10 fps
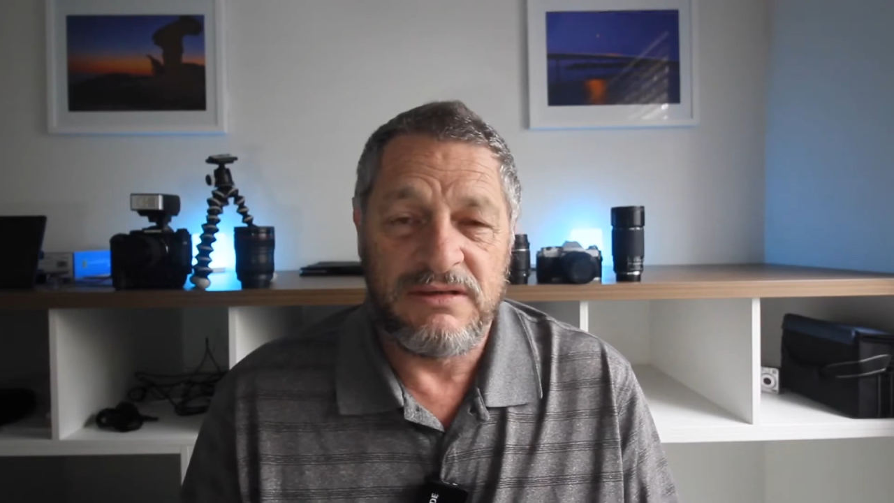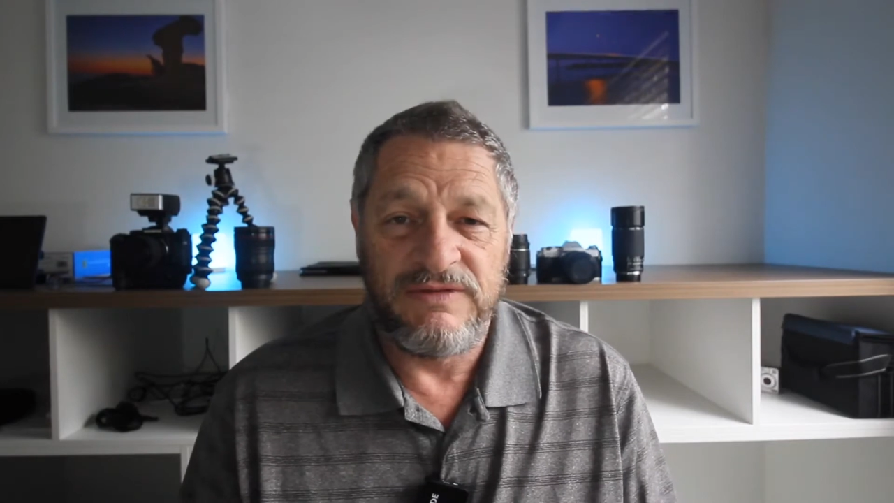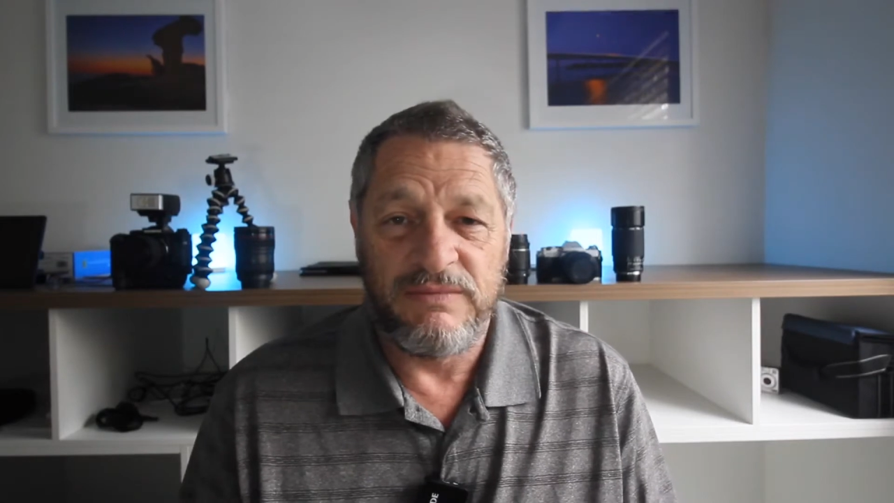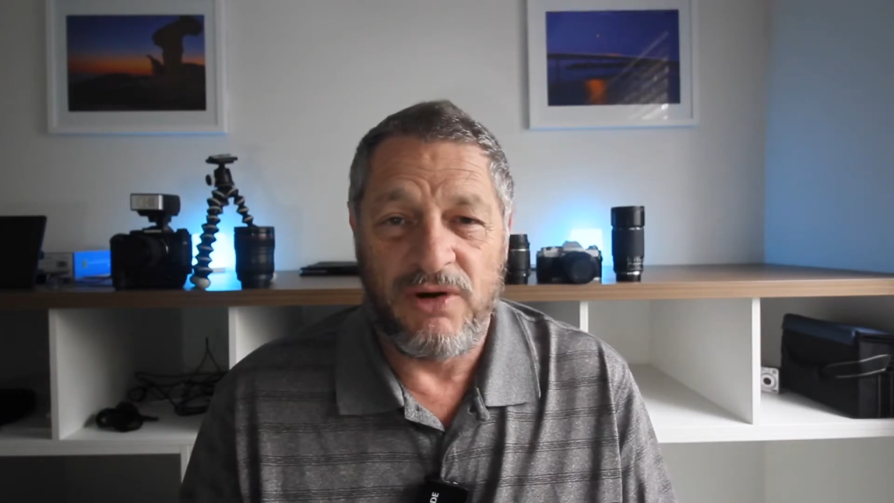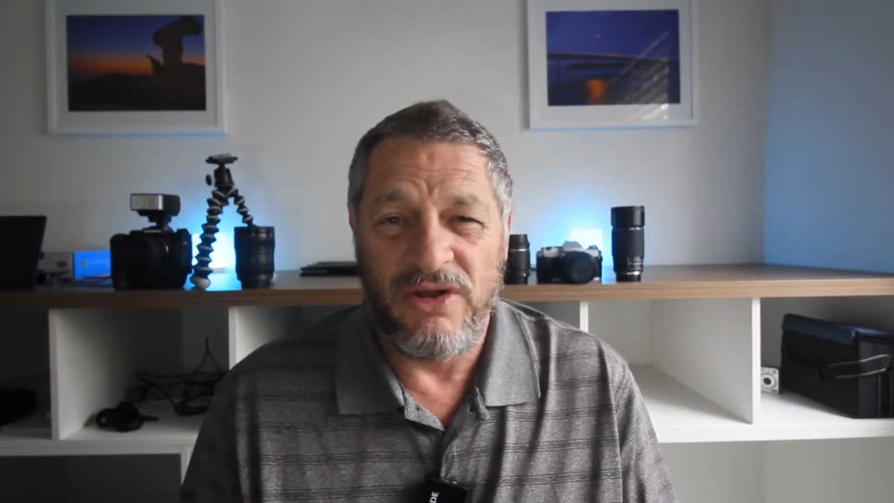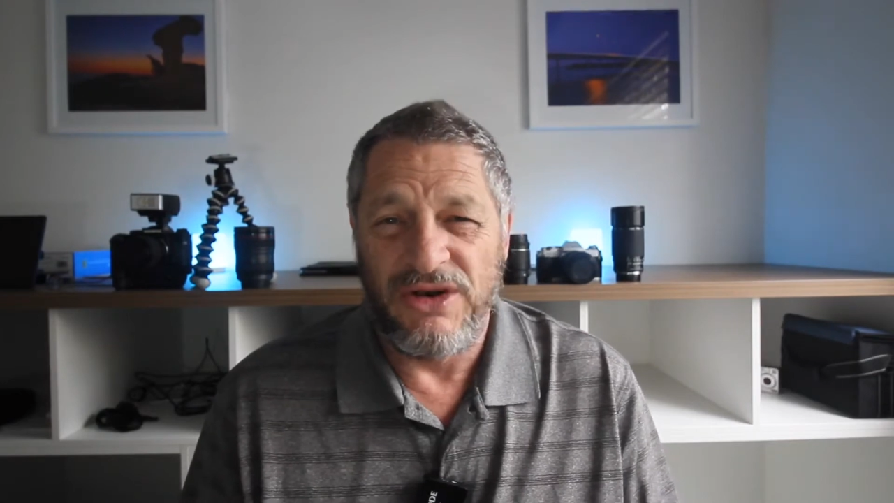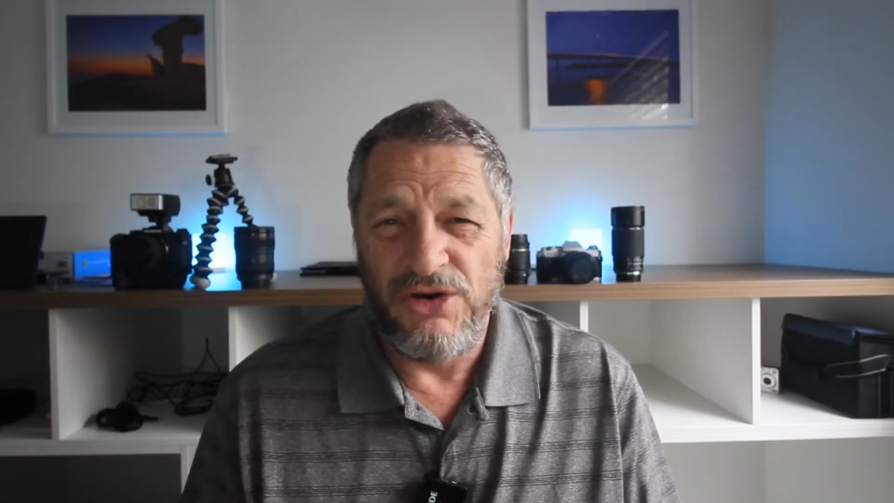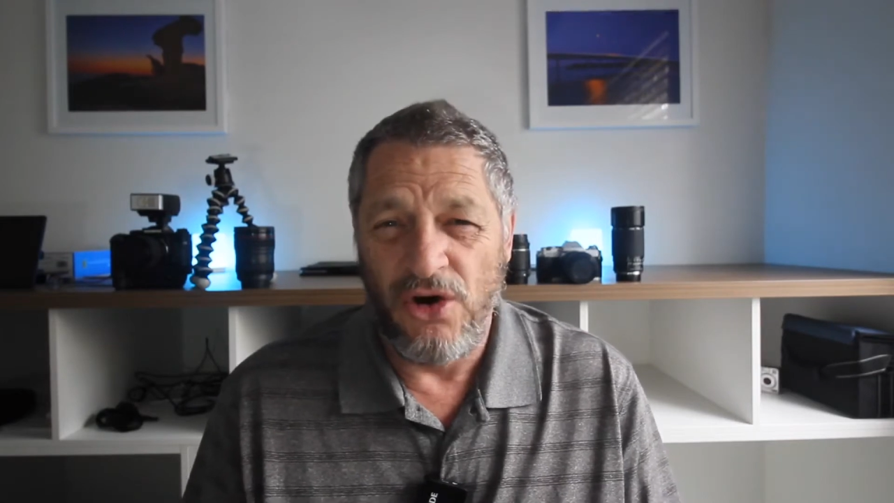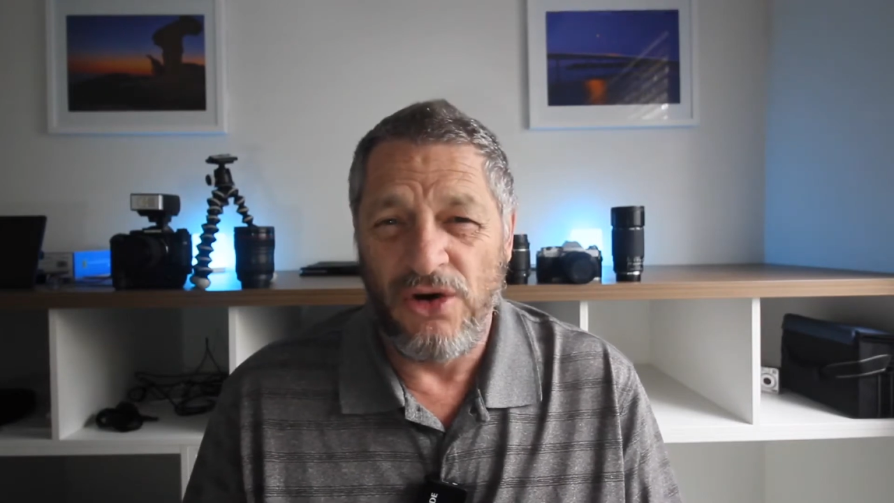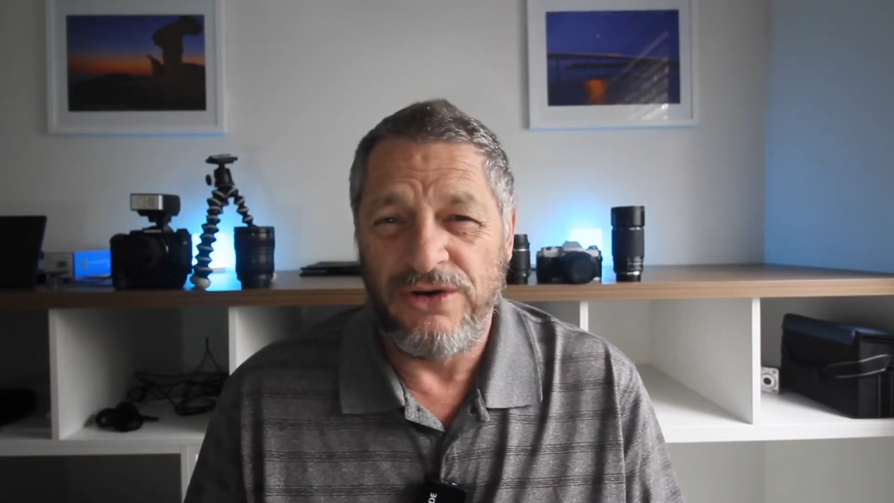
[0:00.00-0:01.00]
If you buy the
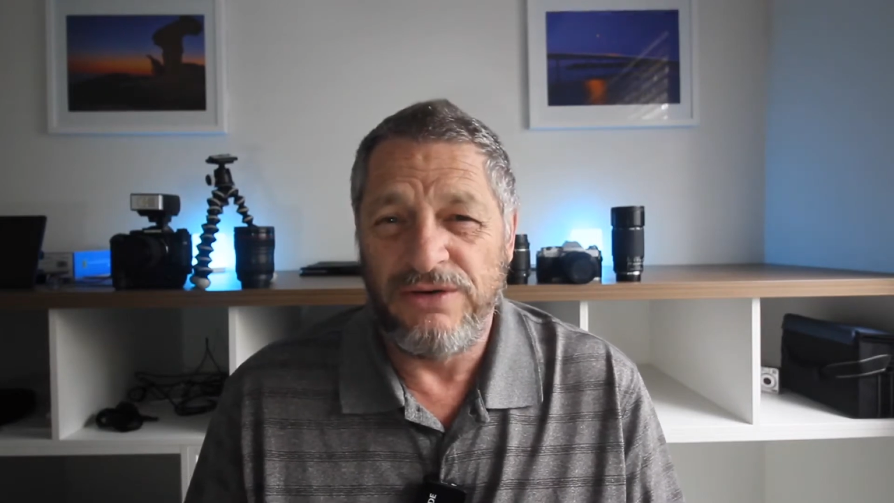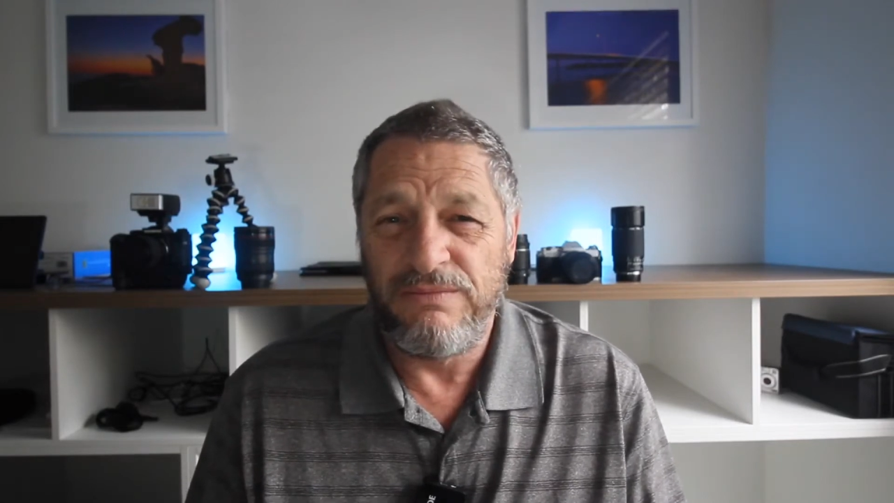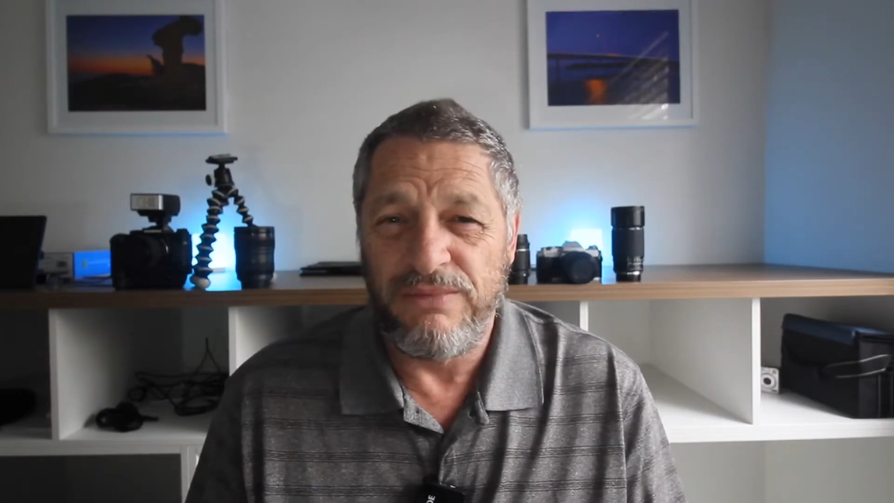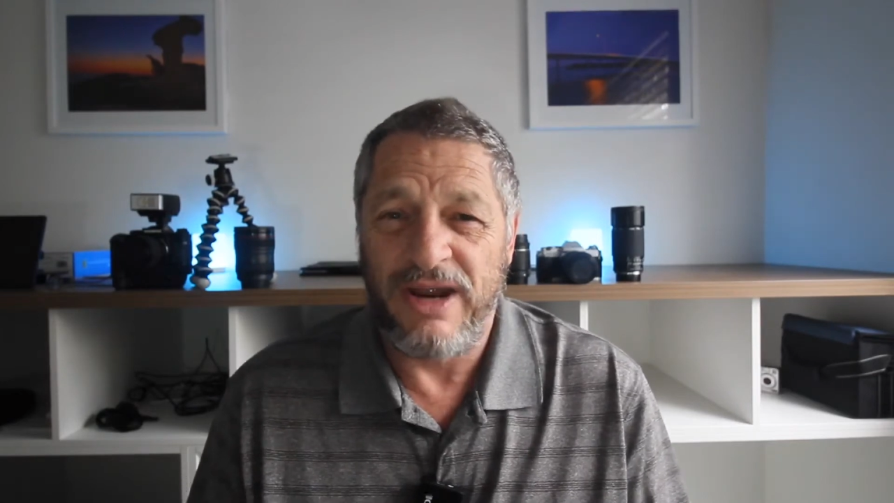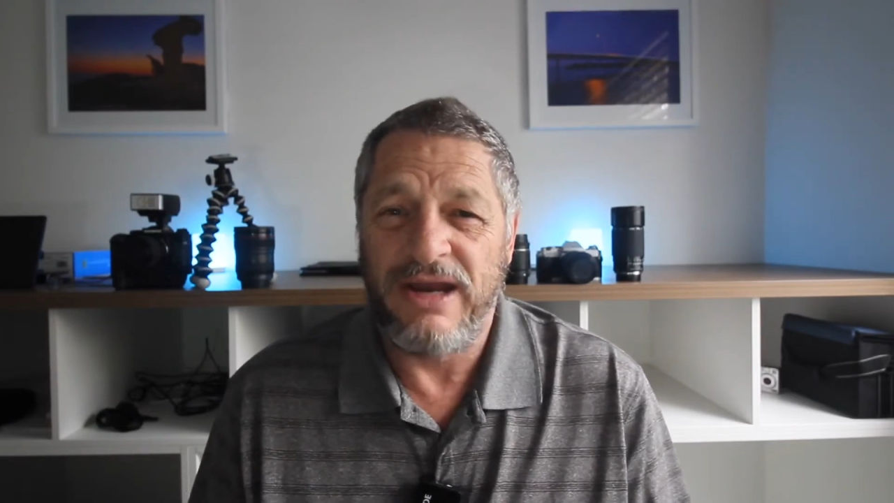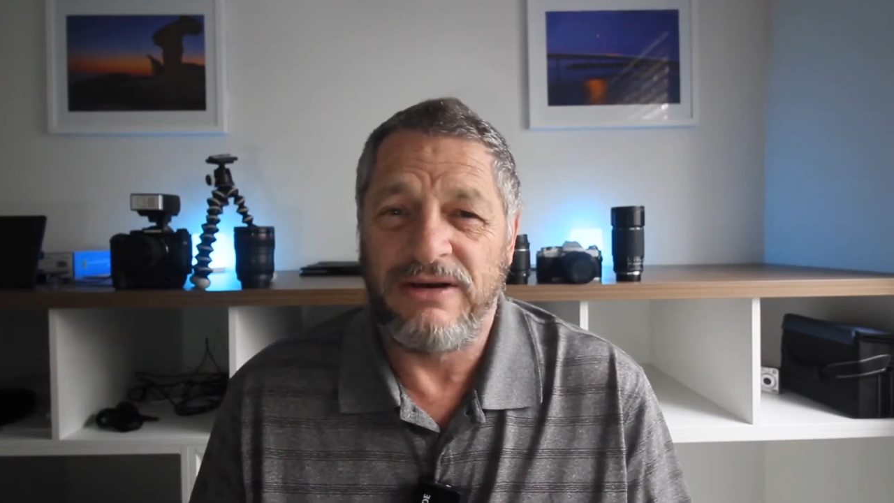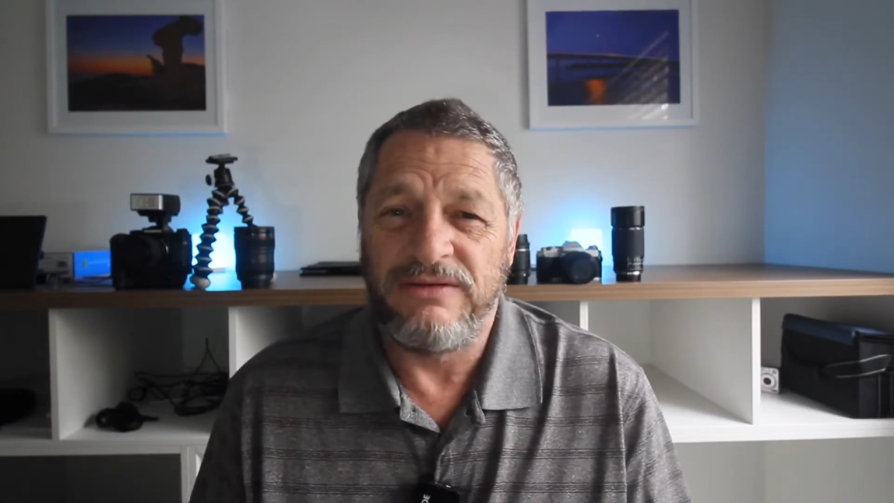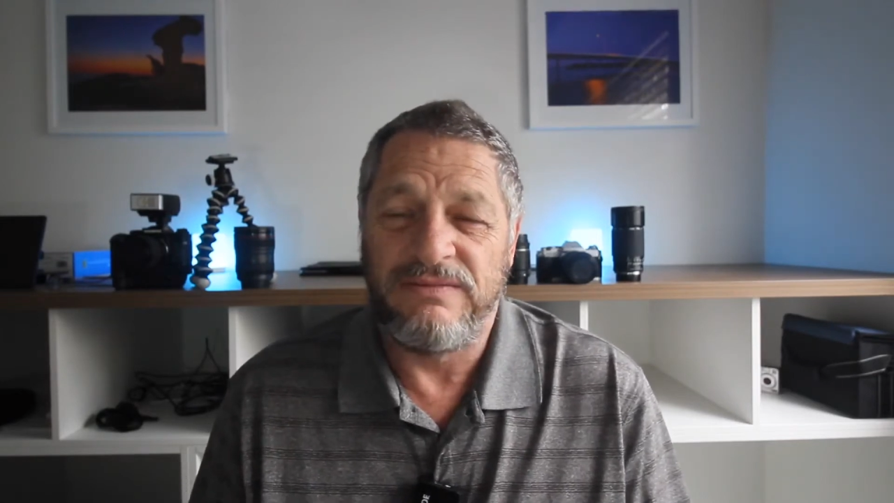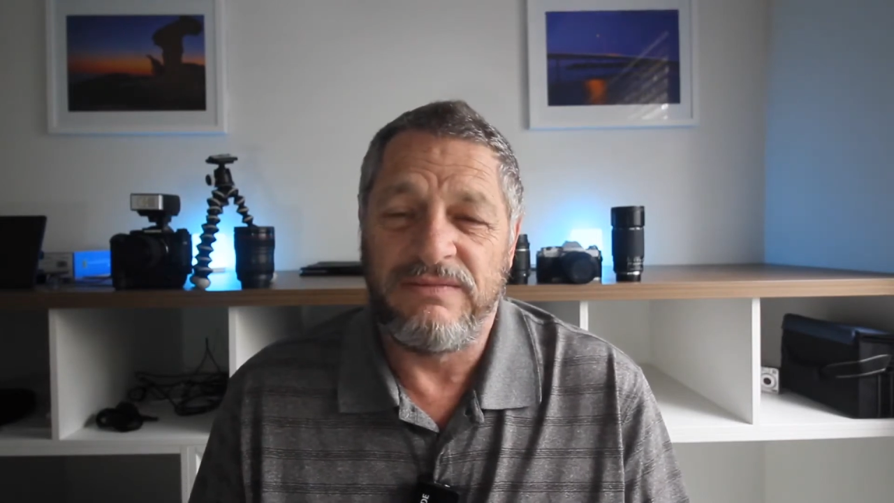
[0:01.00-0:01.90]
non-branded